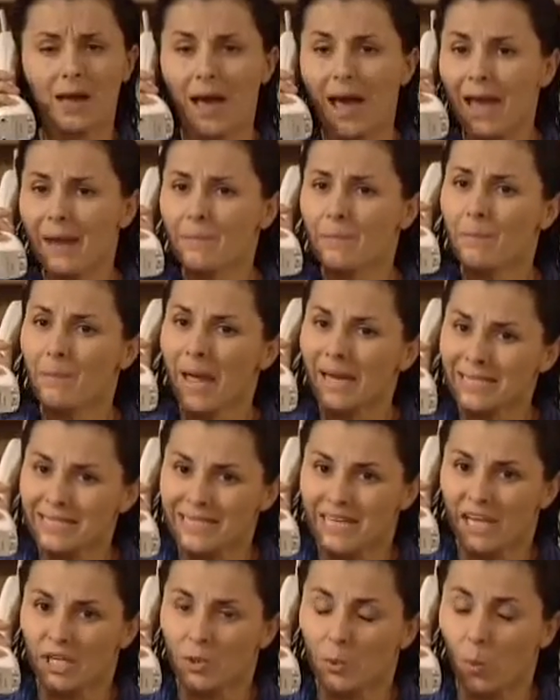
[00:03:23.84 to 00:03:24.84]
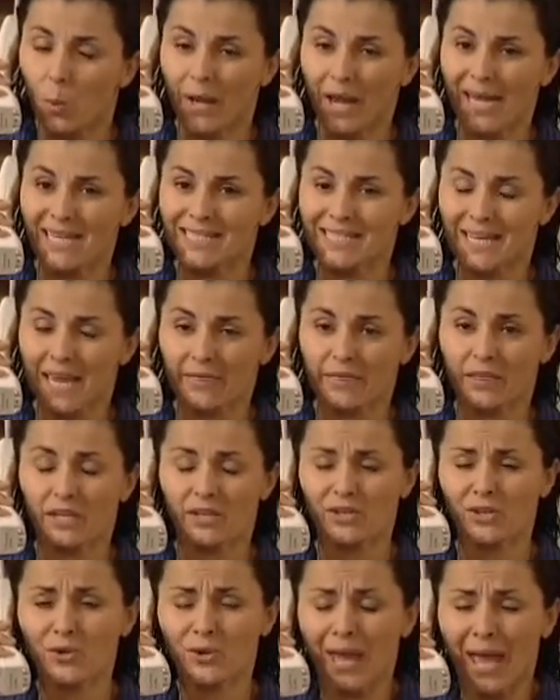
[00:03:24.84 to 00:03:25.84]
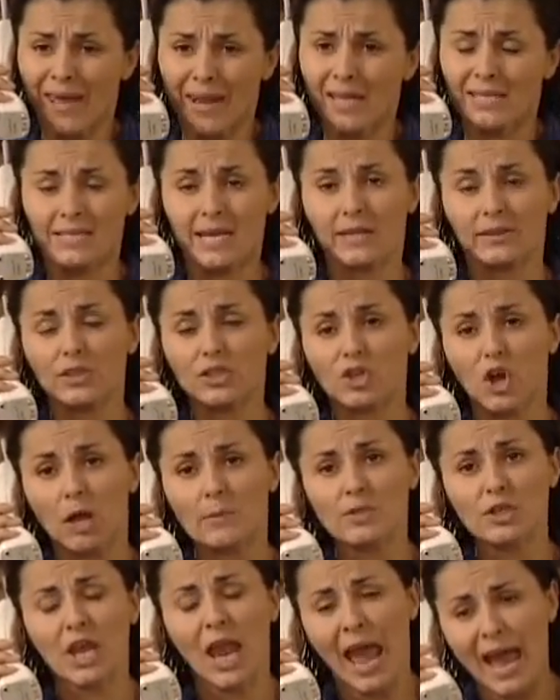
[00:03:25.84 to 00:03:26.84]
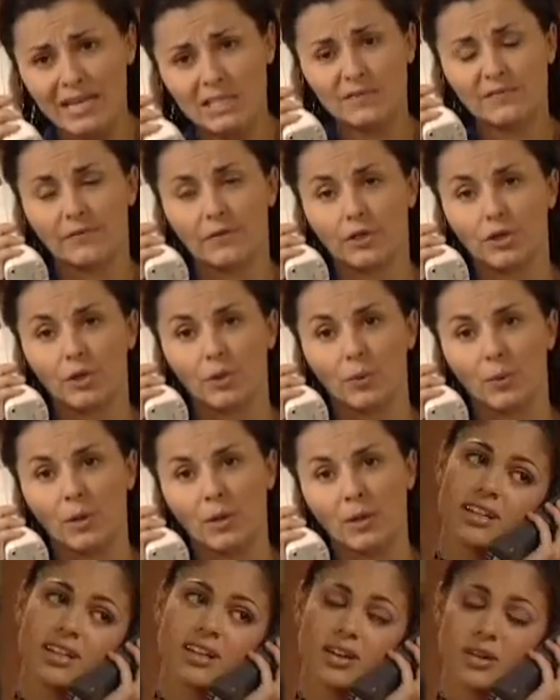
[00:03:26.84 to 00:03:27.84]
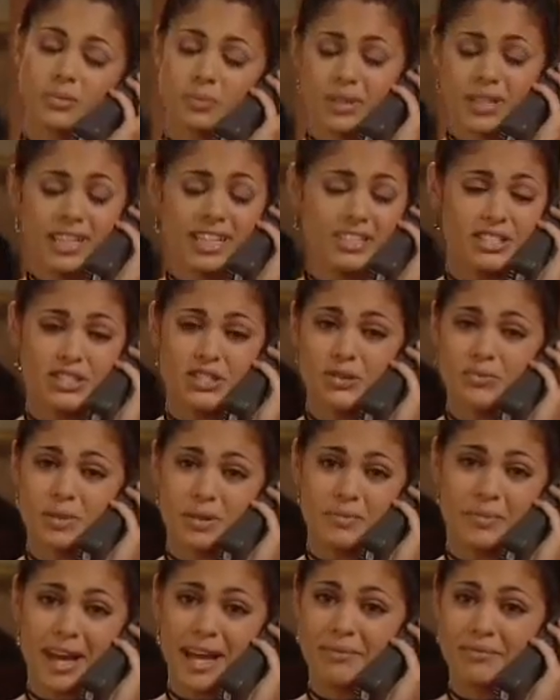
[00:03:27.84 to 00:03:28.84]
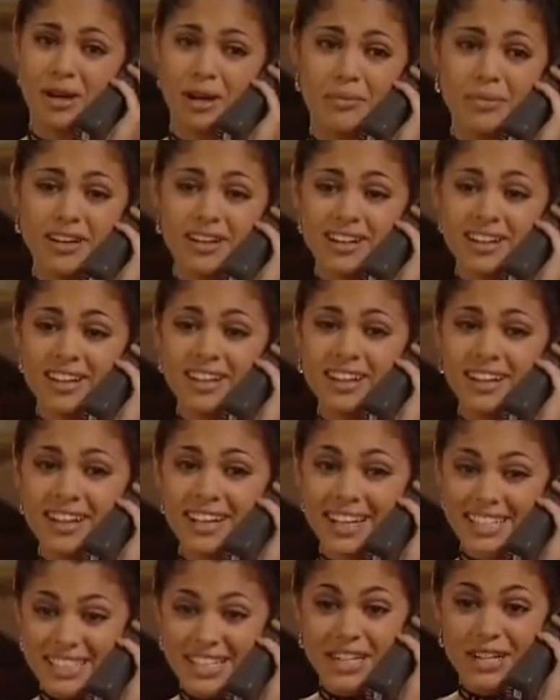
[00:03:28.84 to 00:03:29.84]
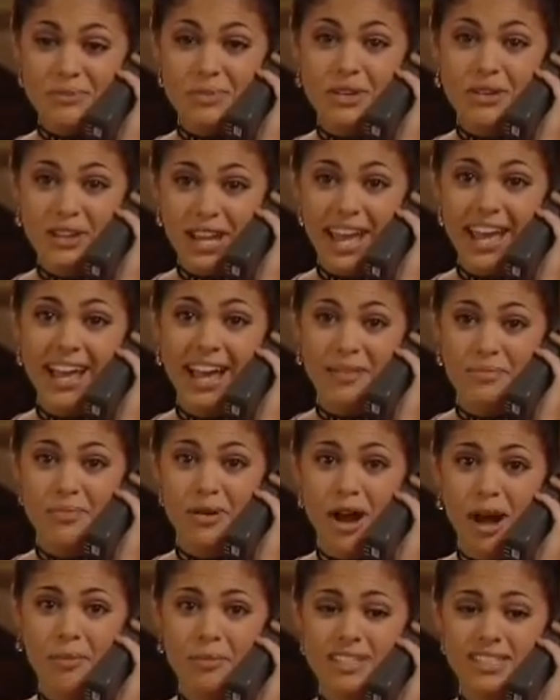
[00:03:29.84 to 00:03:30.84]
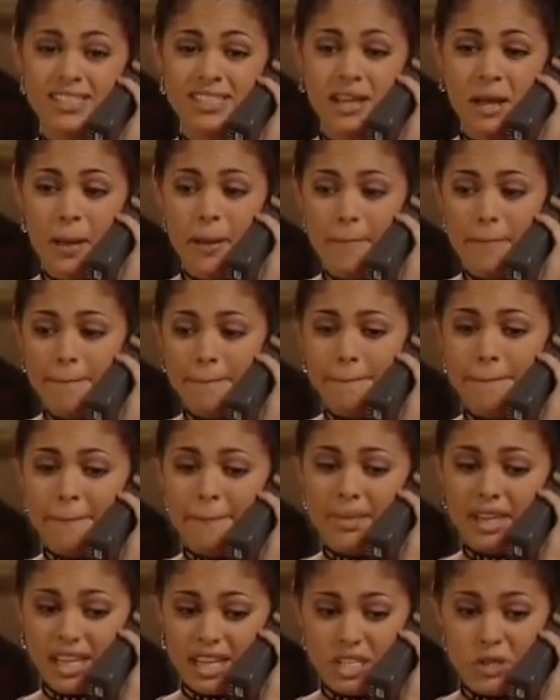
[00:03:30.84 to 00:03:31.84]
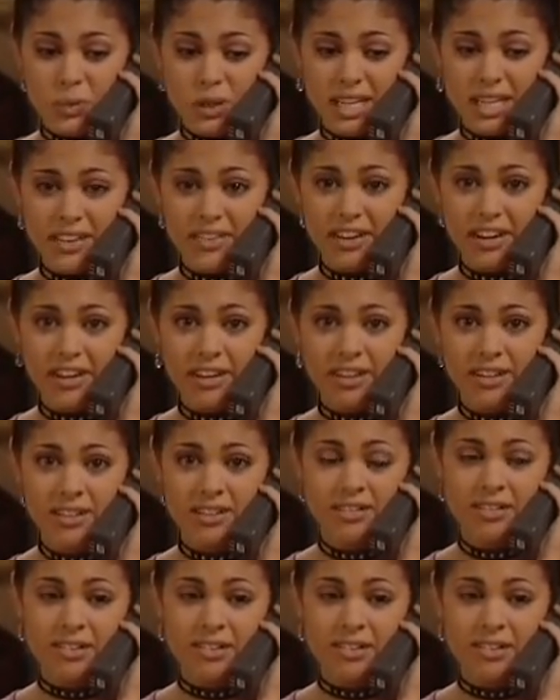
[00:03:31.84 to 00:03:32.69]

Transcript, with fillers: I meant it when I said that you cannot take the job she has for you. Oh, please don't be mad, Mama. It's gonna be okay, I promise. Is Whitney there?